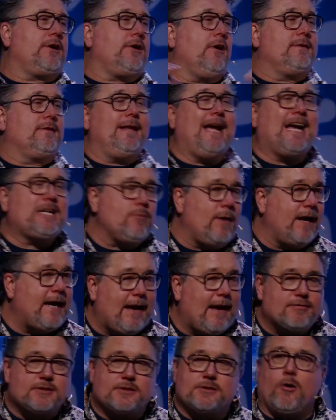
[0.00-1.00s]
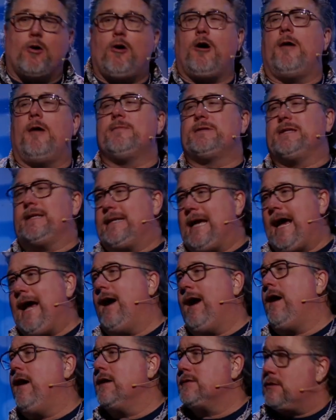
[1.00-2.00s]
under curse. That's why you have storms and
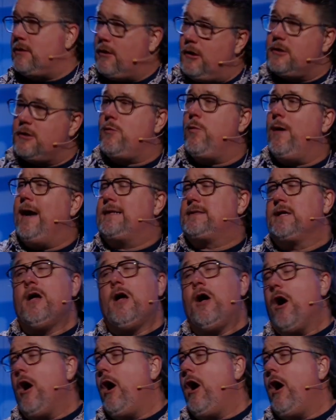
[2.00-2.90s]
chaos and earthquakes.